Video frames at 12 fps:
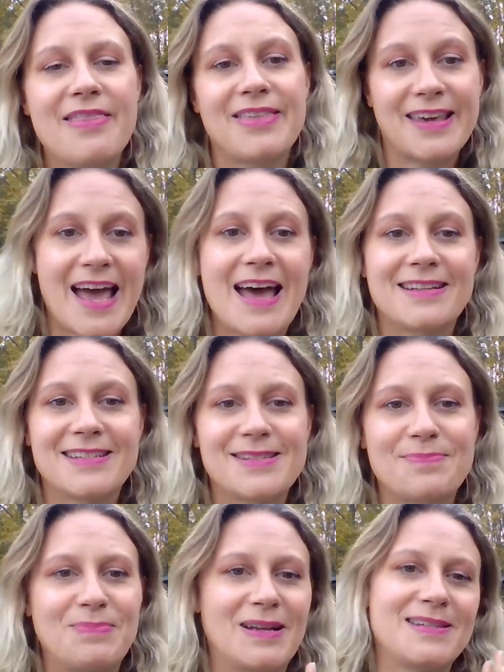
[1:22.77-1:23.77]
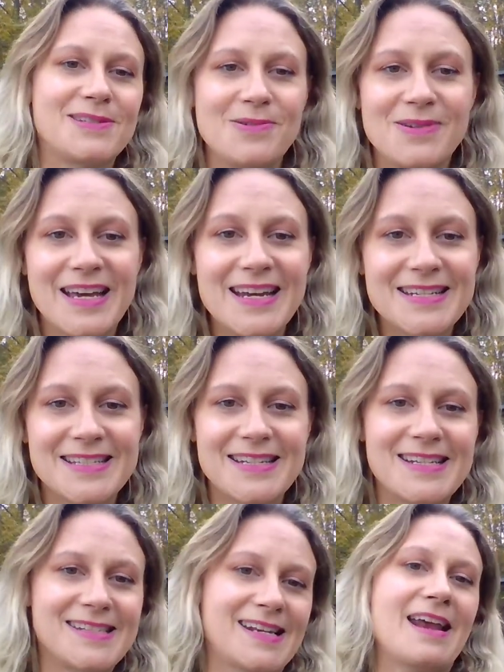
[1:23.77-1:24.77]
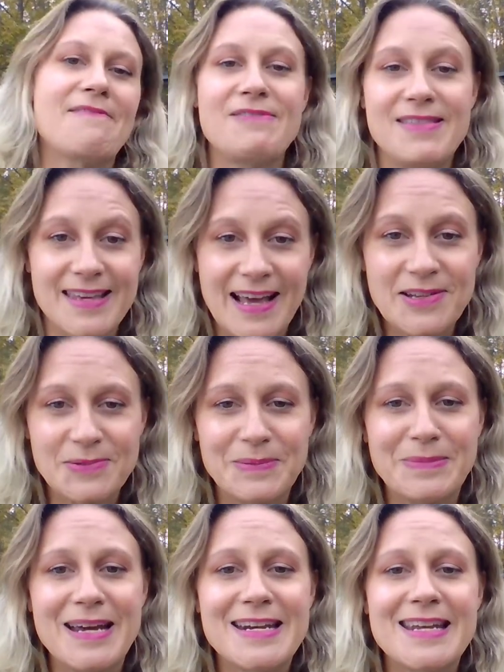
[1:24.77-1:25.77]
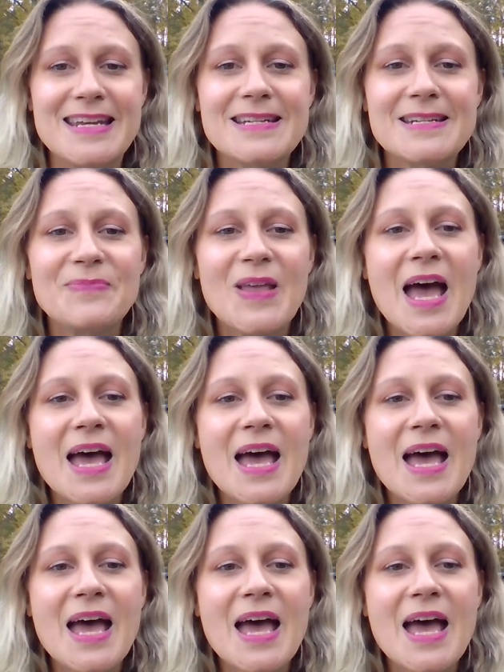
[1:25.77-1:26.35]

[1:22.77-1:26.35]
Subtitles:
the cats, plus suitcases and everything else we might need.